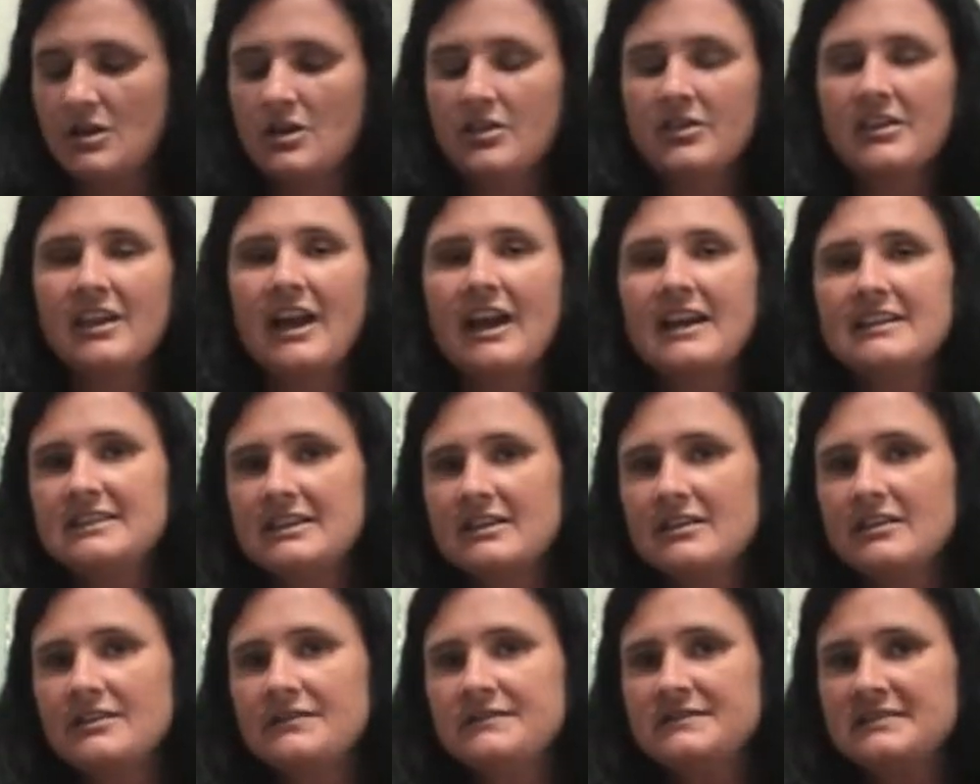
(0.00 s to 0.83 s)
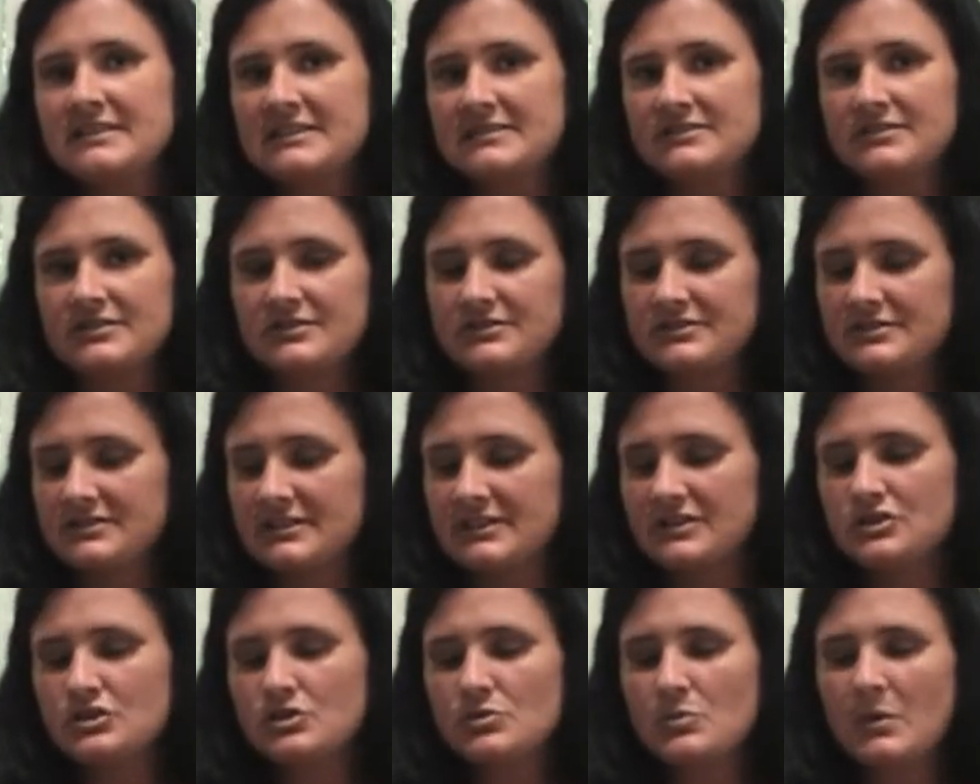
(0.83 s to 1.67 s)
The idea of scissors
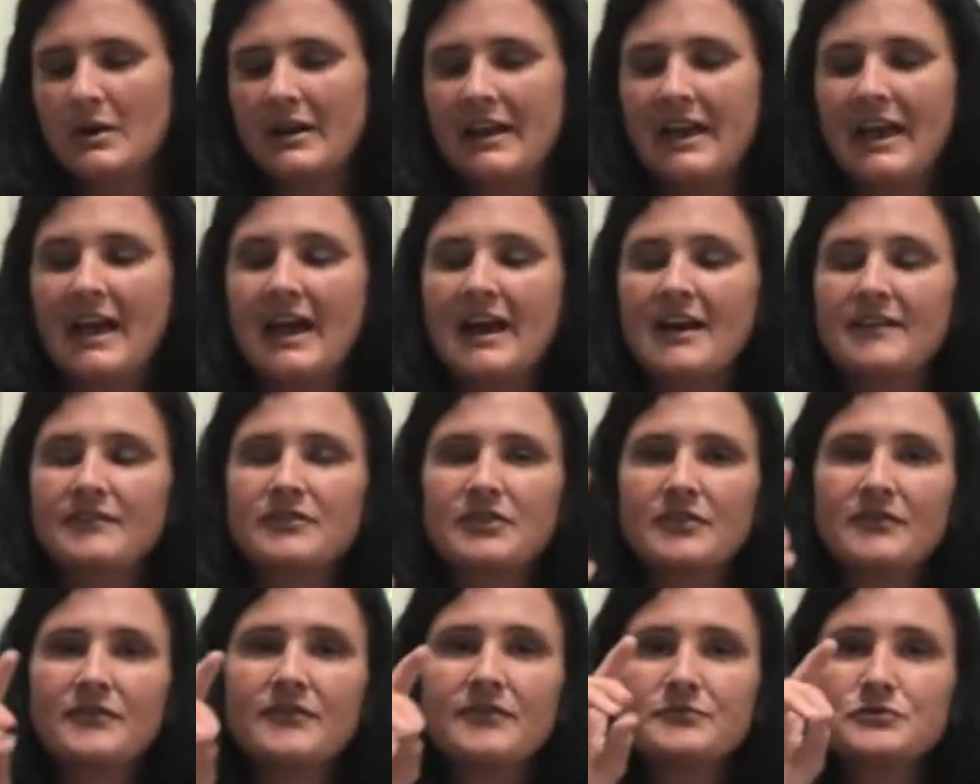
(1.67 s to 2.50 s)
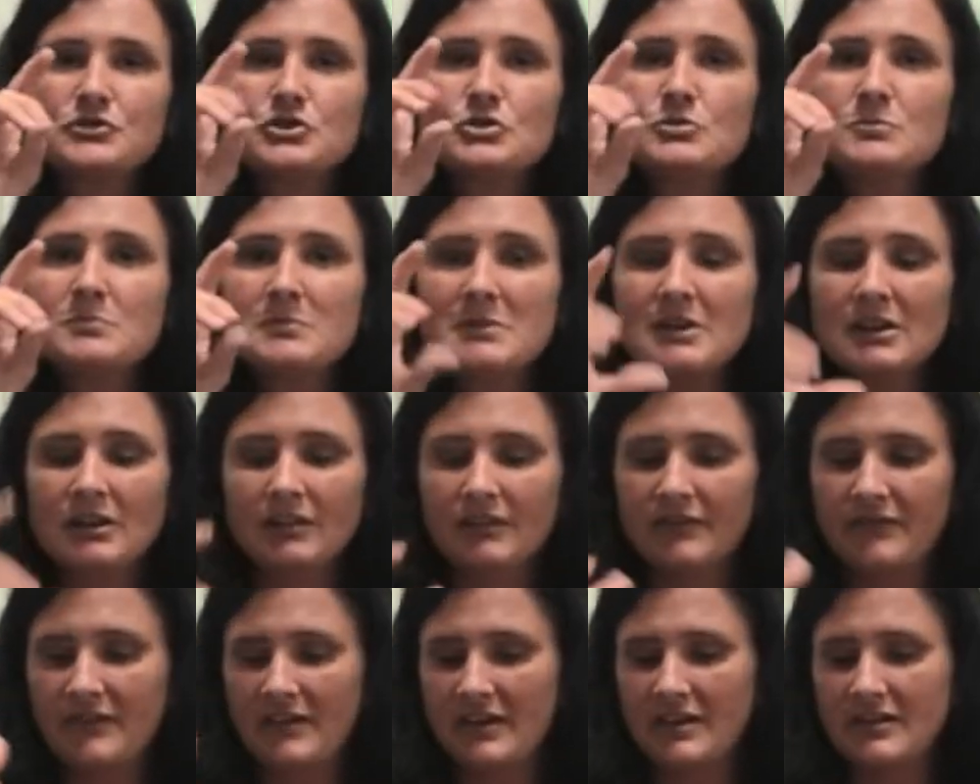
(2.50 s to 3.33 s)
is you want to have your two middle
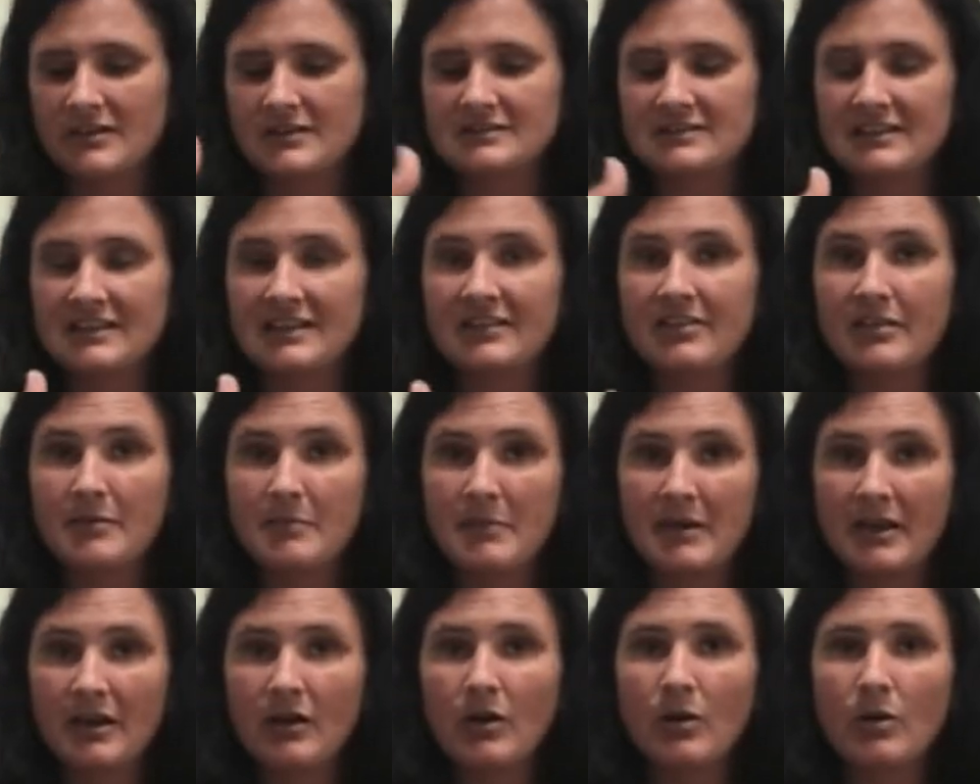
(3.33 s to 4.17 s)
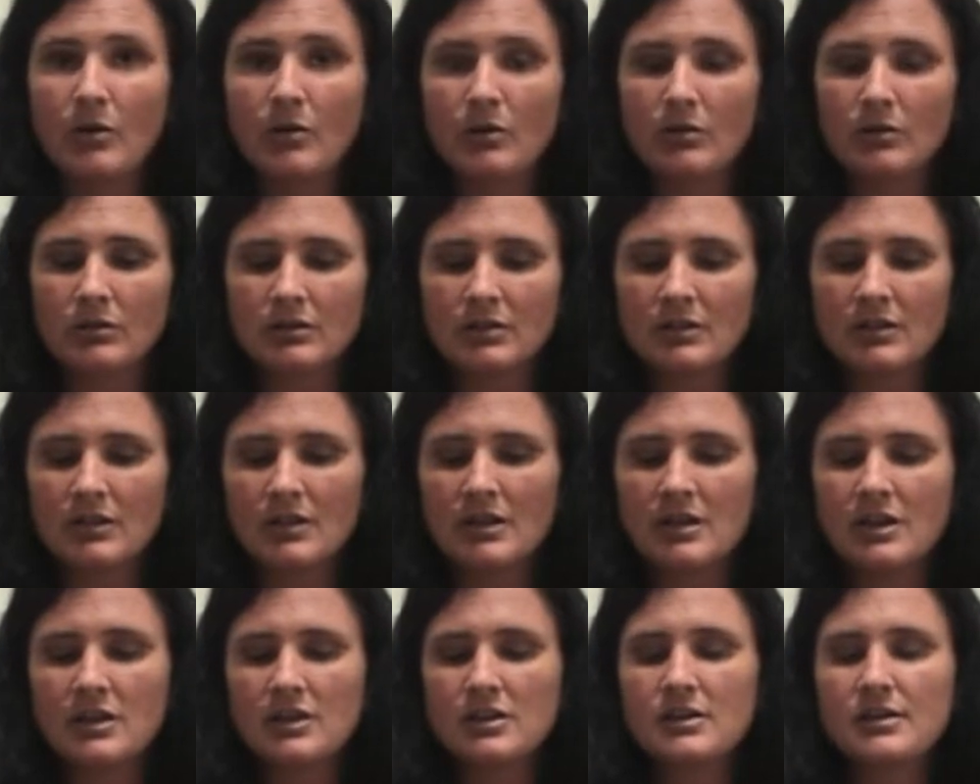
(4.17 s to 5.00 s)
fingers in the big hole,
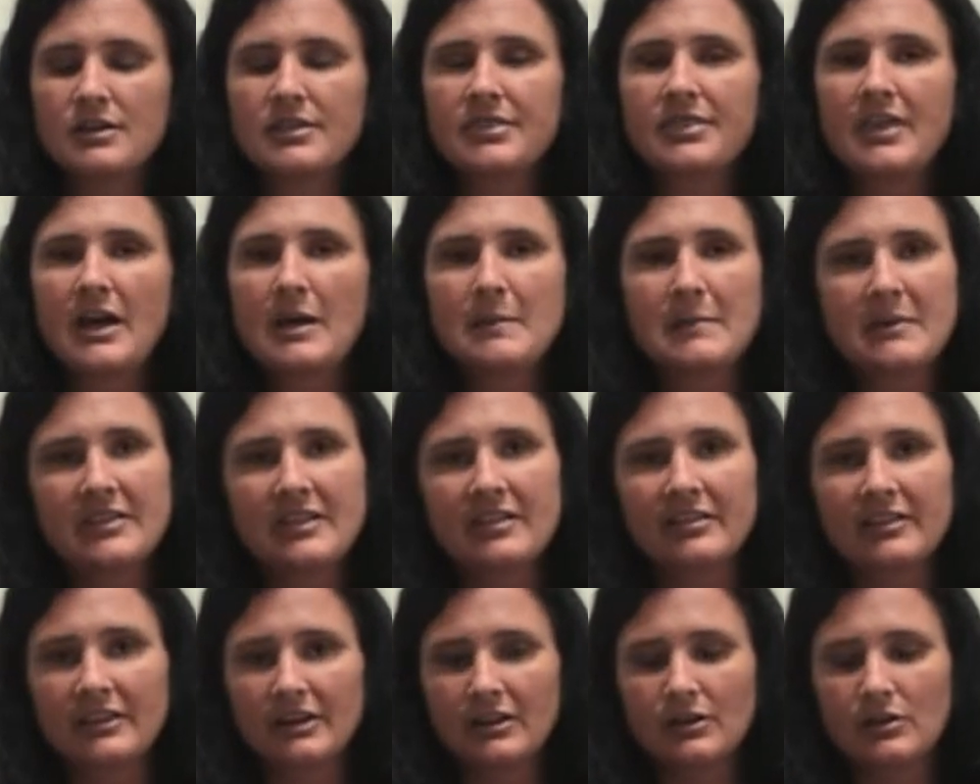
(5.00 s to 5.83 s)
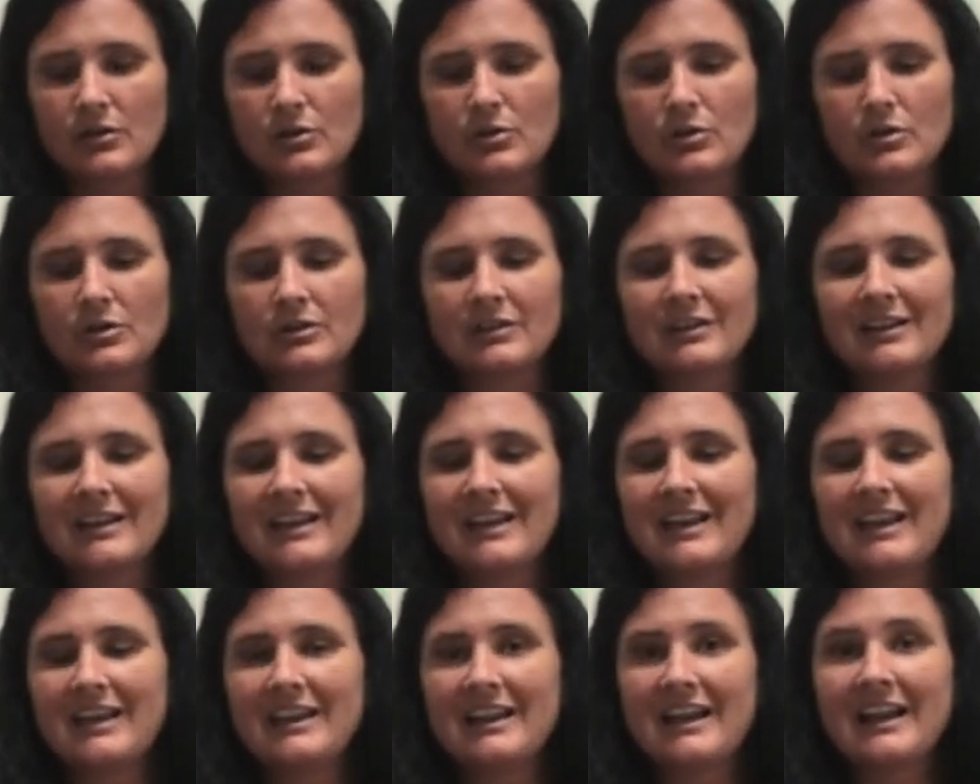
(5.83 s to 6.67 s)
your thumb in the little hole,
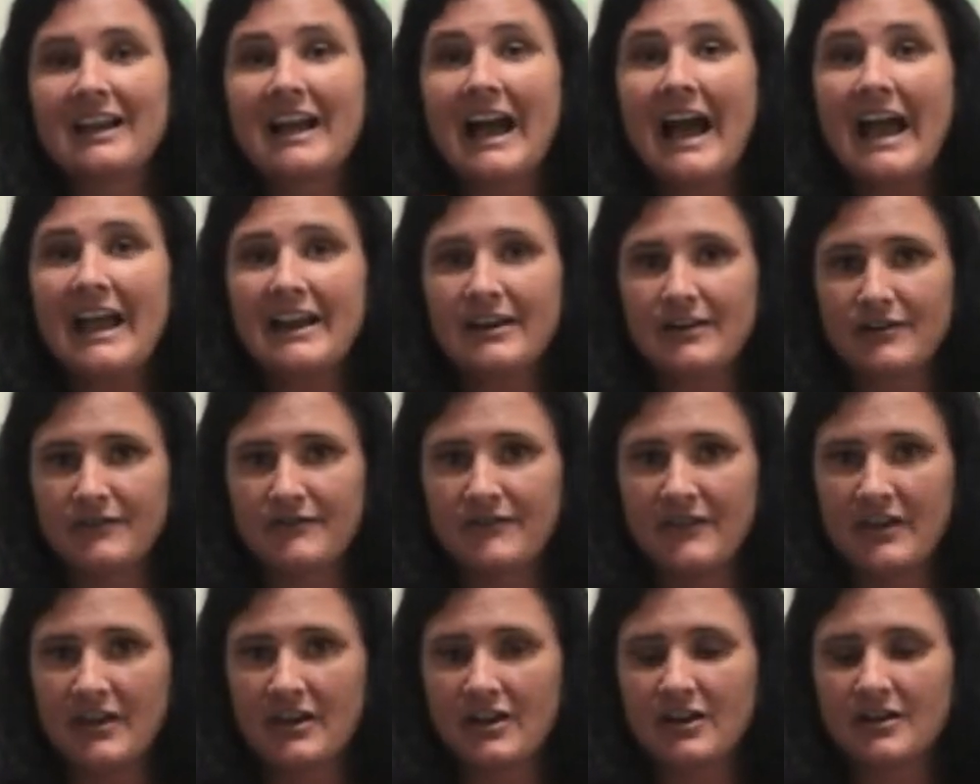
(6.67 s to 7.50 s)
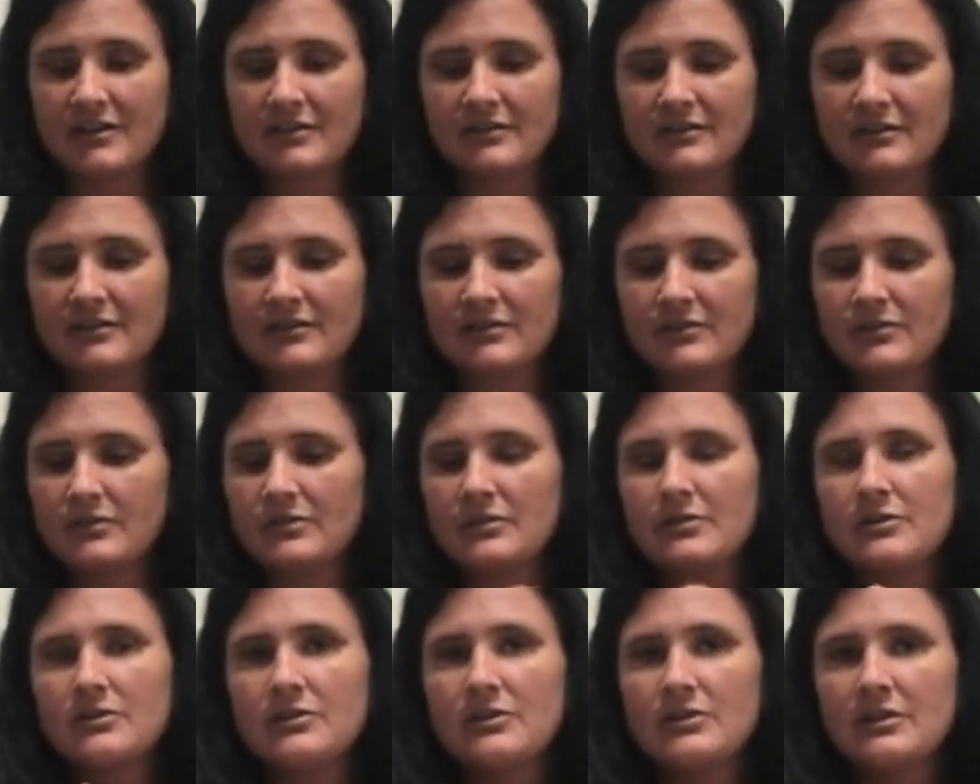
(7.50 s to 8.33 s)
and a guider finger
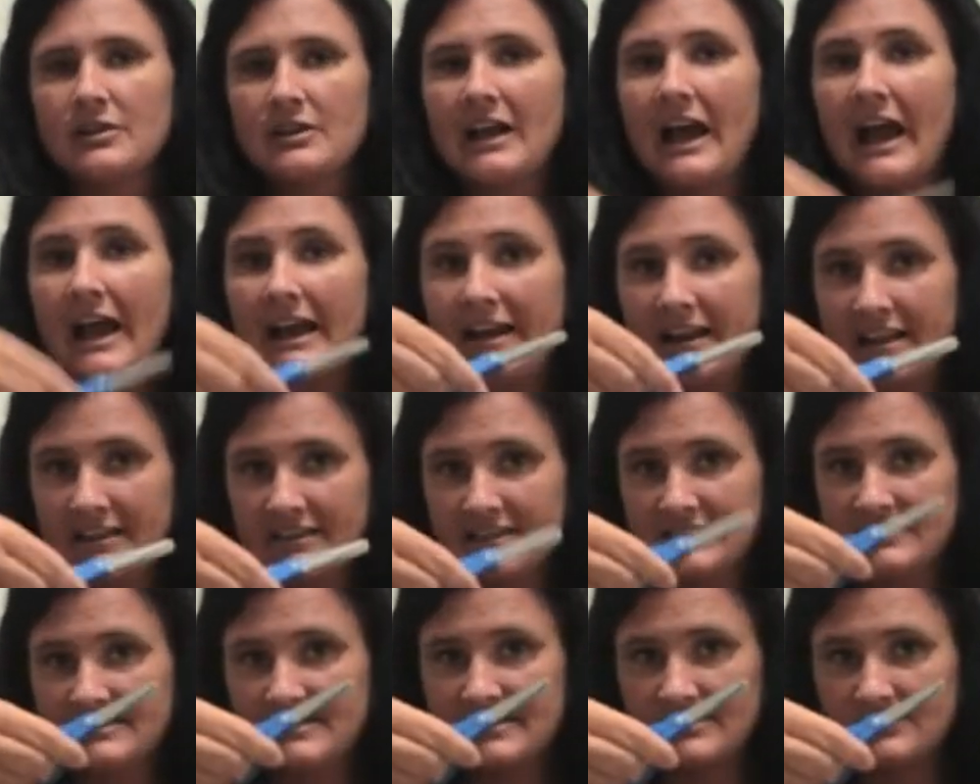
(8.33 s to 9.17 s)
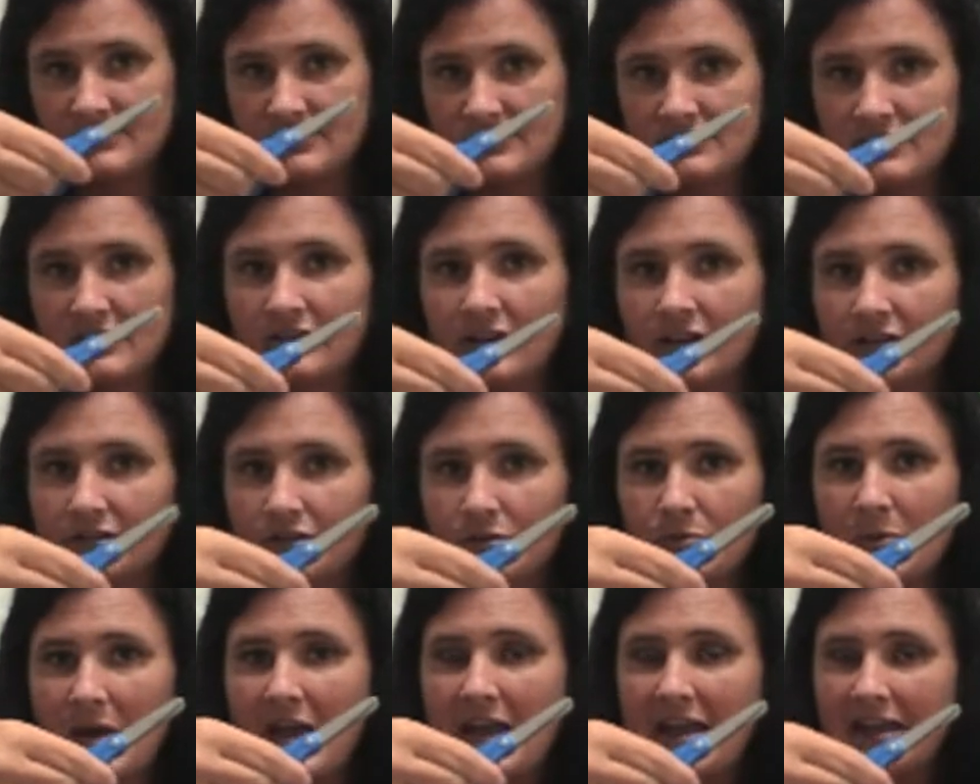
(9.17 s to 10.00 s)
guiding the scissors along
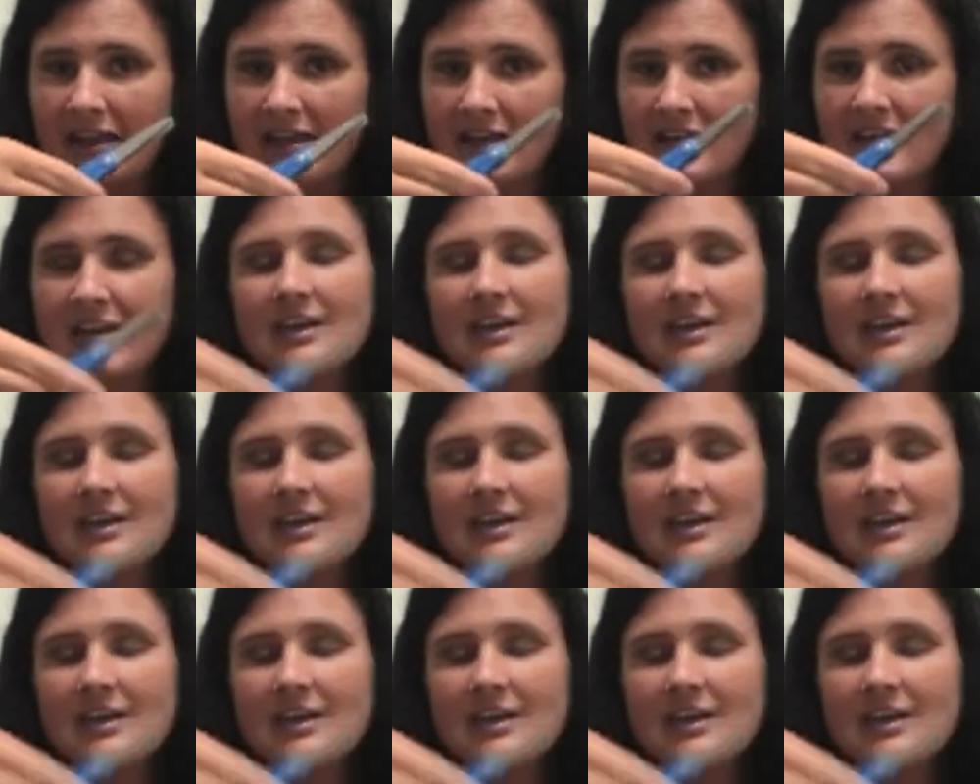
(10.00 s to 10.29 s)
the way.